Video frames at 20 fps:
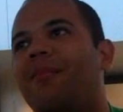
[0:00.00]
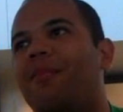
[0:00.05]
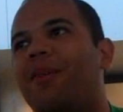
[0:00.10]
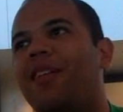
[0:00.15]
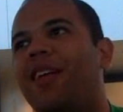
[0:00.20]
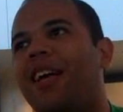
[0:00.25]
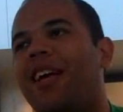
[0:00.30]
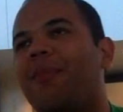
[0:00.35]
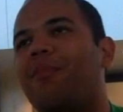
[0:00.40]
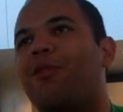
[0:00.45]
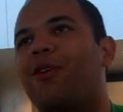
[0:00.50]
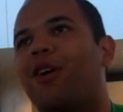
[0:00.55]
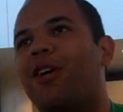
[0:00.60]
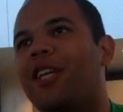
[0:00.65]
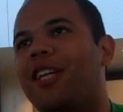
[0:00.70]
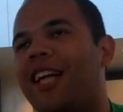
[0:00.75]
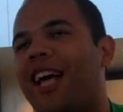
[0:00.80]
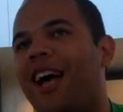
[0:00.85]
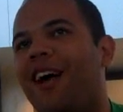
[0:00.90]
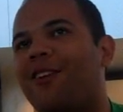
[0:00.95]
But like I'm
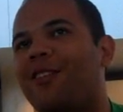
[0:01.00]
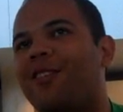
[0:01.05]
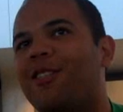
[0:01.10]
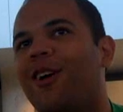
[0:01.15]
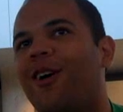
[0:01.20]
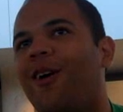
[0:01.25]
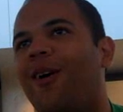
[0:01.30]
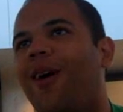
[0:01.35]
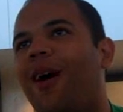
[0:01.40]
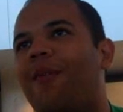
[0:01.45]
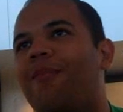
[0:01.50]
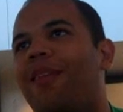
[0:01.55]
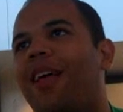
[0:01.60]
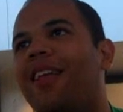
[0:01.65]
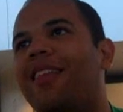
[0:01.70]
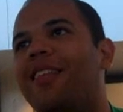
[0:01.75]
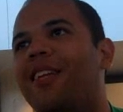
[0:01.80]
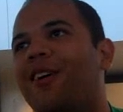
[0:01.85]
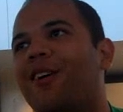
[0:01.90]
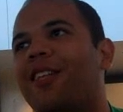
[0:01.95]
30 now, so I'm
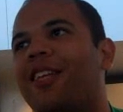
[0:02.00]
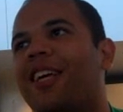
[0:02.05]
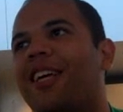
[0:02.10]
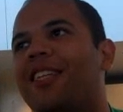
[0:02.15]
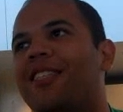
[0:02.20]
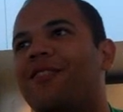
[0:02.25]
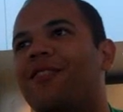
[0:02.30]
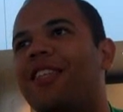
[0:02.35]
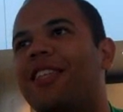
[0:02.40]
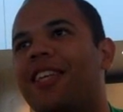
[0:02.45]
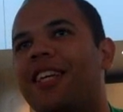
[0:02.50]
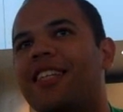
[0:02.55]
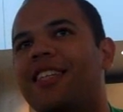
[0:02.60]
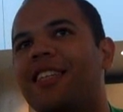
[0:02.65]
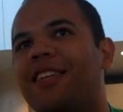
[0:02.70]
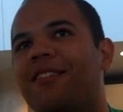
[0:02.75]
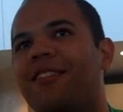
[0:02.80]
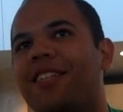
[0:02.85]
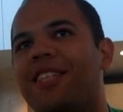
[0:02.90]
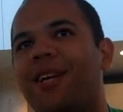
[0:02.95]
not nearly as
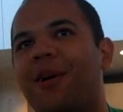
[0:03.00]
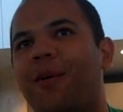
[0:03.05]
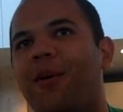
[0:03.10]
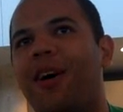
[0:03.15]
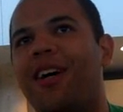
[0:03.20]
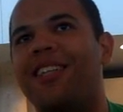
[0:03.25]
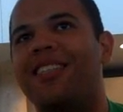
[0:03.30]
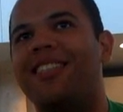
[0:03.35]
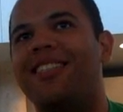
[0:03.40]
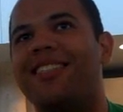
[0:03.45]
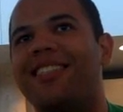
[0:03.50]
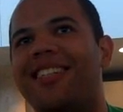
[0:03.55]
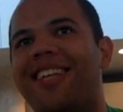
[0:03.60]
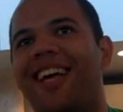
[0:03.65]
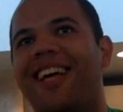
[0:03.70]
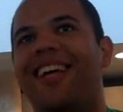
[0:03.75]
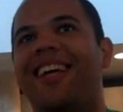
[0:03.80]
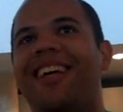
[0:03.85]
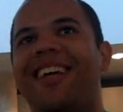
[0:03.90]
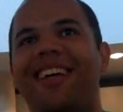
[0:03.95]
vindictive as I was.
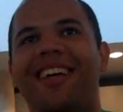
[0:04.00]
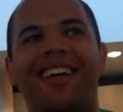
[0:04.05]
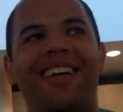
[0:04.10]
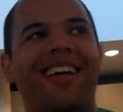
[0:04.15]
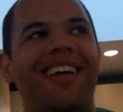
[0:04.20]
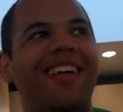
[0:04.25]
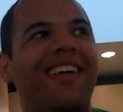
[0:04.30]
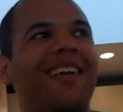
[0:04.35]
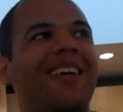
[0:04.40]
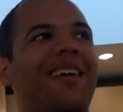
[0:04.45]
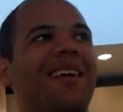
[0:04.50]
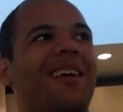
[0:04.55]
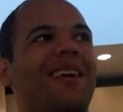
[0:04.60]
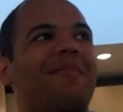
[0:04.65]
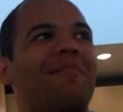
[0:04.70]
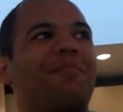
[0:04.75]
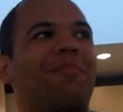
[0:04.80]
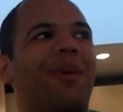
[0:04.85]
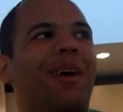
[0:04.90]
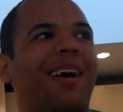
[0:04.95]

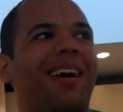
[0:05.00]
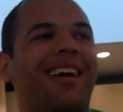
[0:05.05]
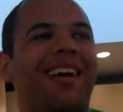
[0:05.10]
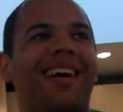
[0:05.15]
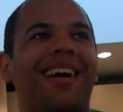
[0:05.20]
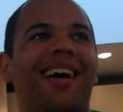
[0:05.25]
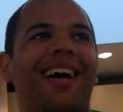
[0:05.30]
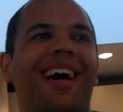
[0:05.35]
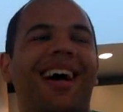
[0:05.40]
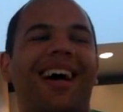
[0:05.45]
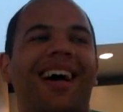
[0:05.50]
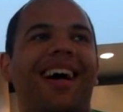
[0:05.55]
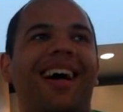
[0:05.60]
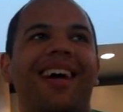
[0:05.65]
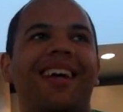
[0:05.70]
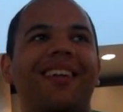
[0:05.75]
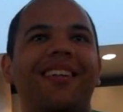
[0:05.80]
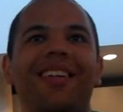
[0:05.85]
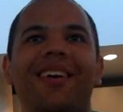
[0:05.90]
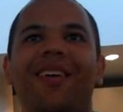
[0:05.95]
But
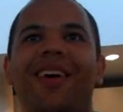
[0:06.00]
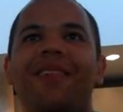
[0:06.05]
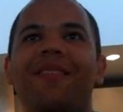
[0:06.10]
I don't know.